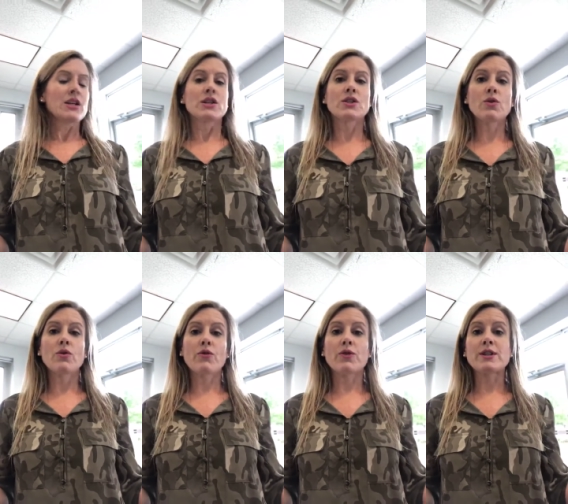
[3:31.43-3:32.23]

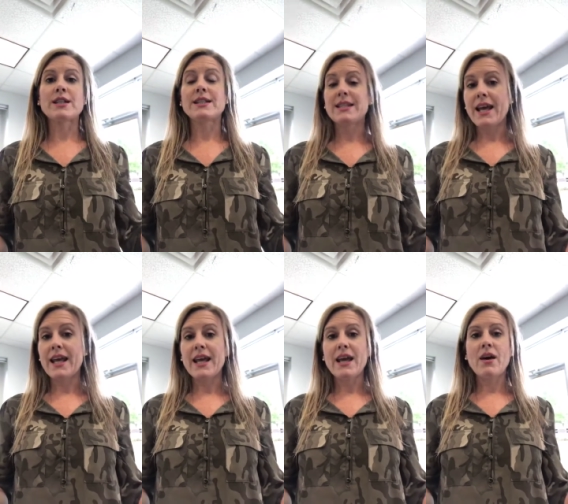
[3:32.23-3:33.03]
So for
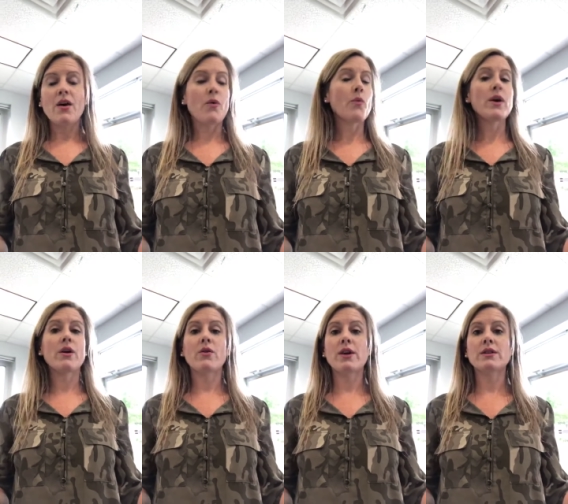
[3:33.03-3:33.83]
today, we are
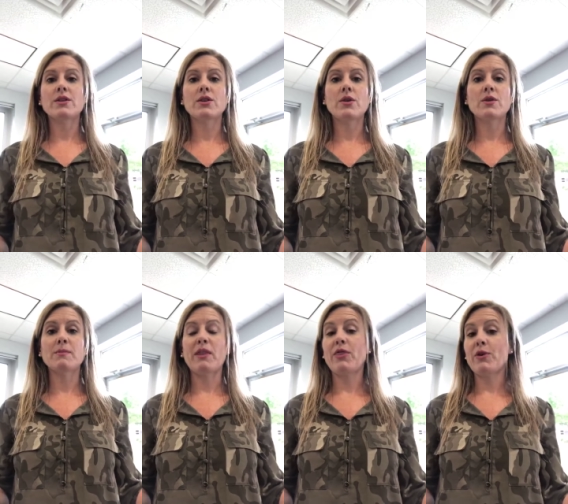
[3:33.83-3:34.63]
going to
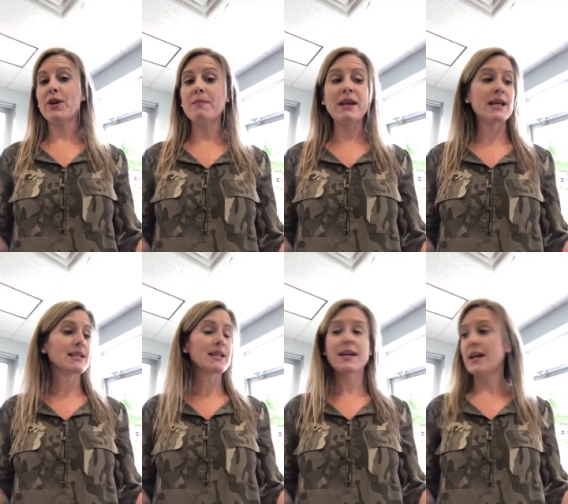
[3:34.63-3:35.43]
spend 30 minutes,